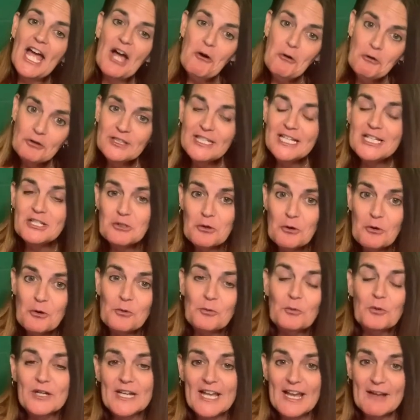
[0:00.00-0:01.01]
only told
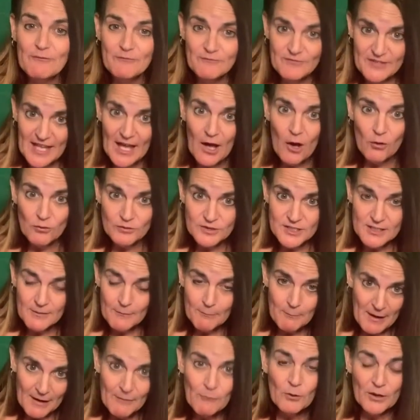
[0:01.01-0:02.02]
what I felt,
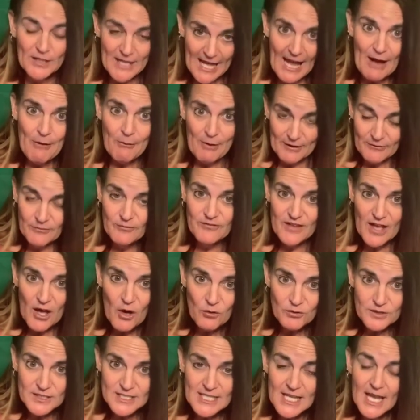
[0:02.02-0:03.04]
how I
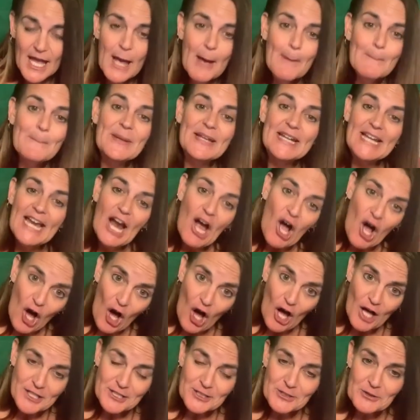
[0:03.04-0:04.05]
felt, but I
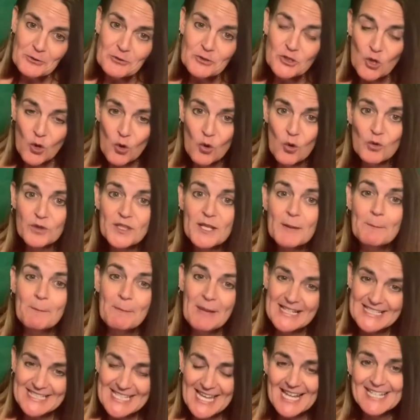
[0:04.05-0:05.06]
also told my
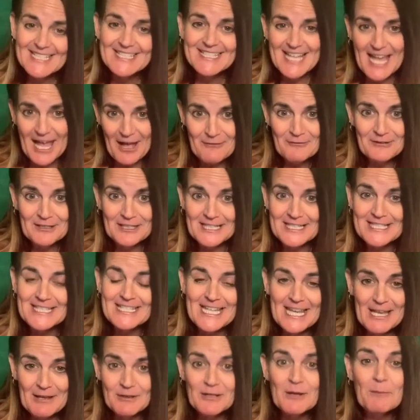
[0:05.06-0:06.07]
text evidence
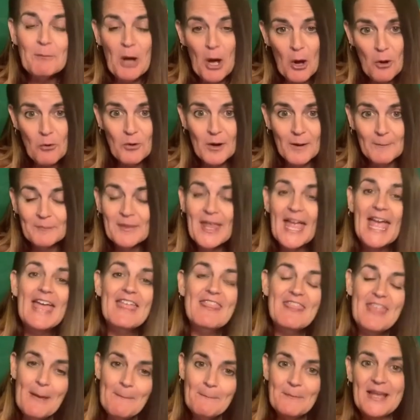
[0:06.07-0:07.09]
in the poem
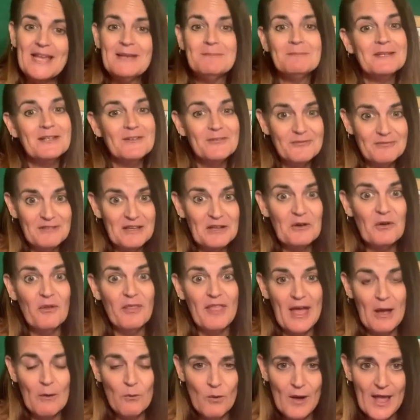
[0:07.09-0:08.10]
that made me feel
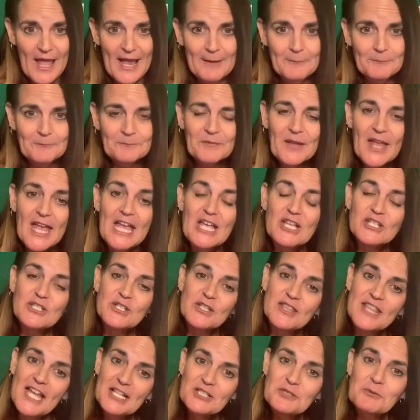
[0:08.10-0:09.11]
that way. So
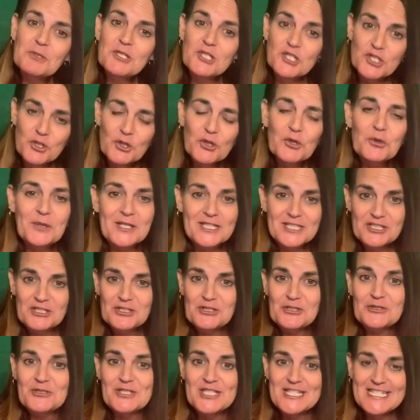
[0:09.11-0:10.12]
that's what you're going to
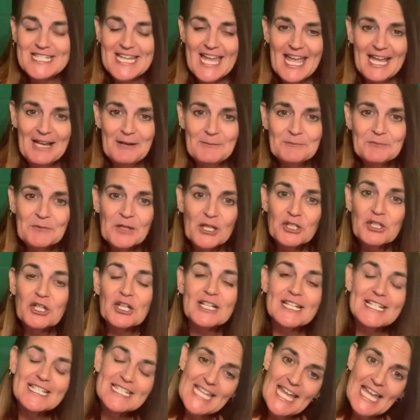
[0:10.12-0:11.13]
do today. You're
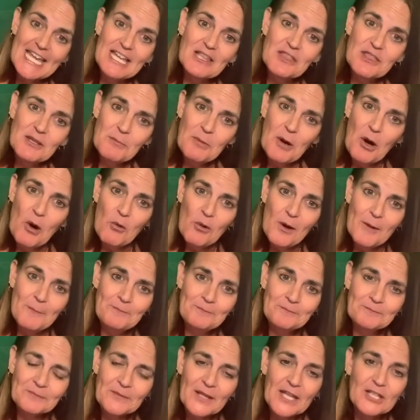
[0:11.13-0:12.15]
going to take the poem,
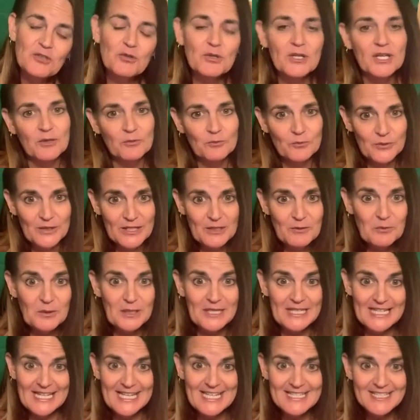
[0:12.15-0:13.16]
you can reread
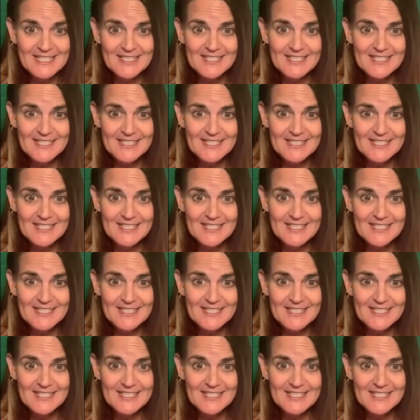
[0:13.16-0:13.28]
it,